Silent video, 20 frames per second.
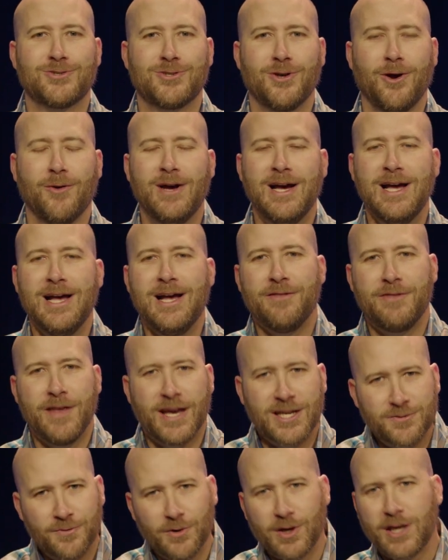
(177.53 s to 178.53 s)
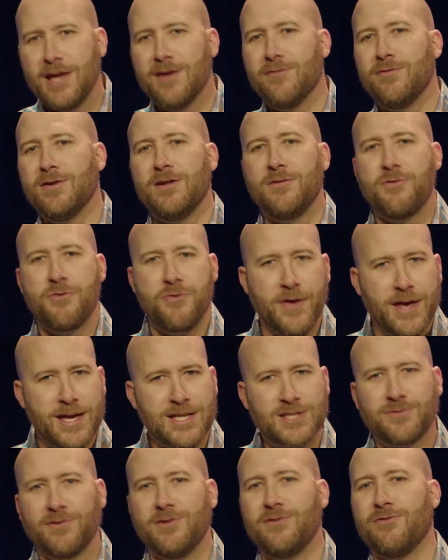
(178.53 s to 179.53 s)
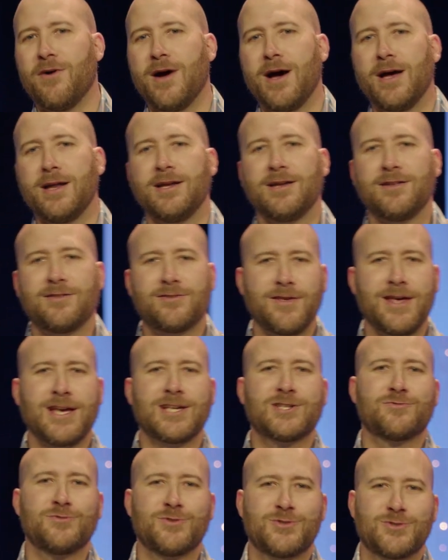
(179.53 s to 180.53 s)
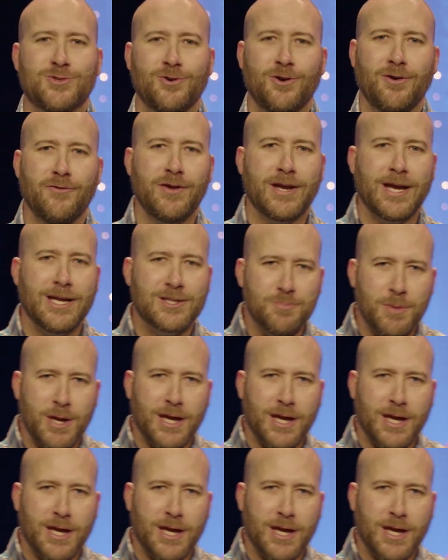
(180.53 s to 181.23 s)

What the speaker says: So thanks for giving. Thanks for inviting. Thanks for serving. It's